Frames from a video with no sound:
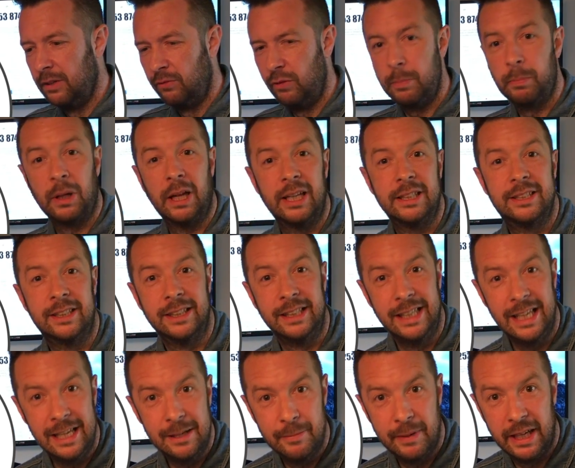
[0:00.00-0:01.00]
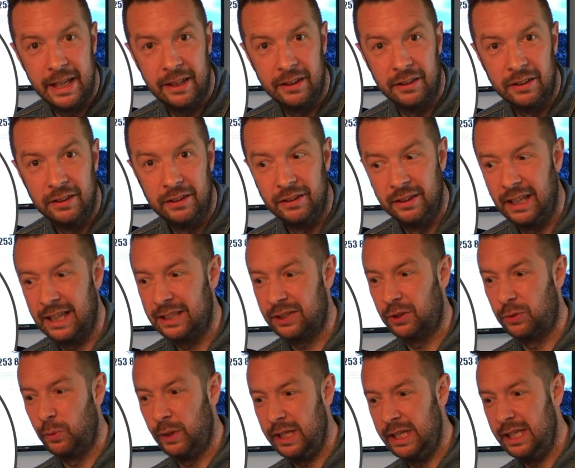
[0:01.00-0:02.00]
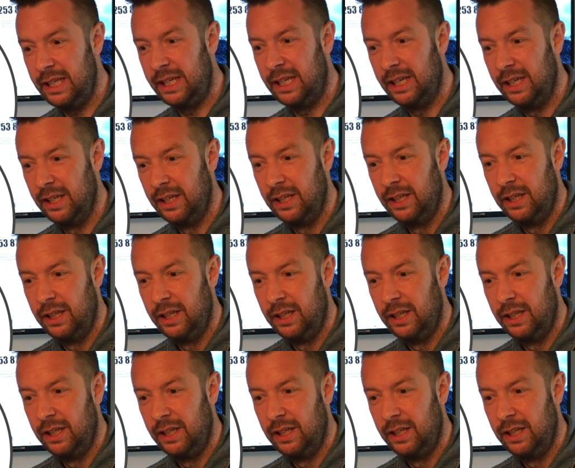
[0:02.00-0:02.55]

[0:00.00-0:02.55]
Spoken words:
reply to the email last week.